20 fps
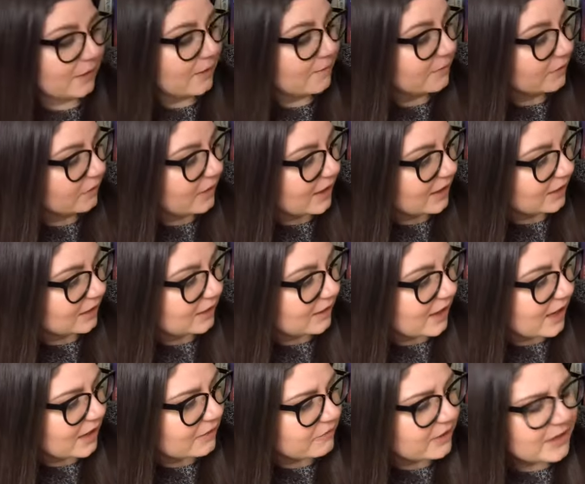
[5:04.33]
Veronica
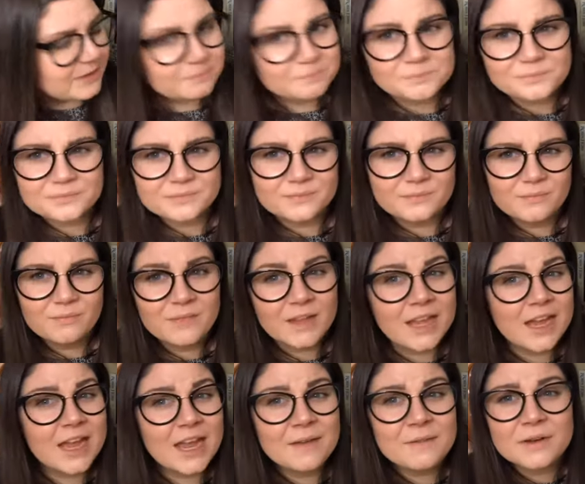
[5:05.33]
Henry.
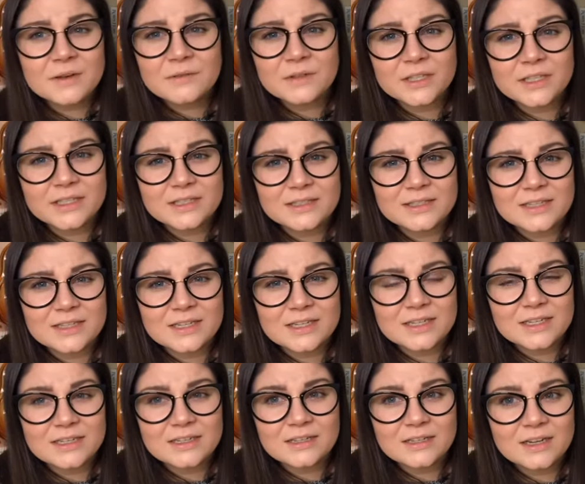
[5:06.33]
I haven't really
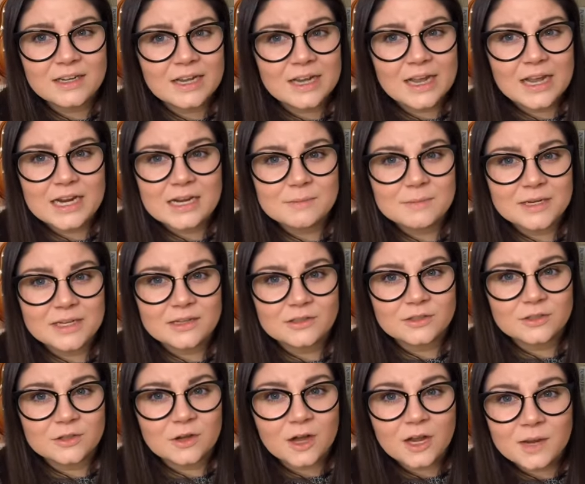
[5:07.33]
seen anybody
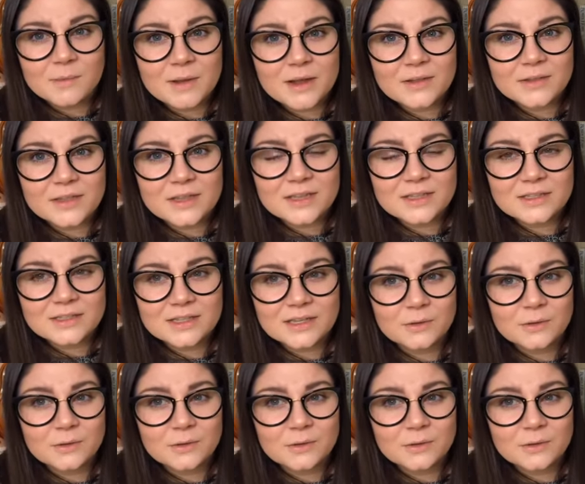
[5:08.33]
else talk about this.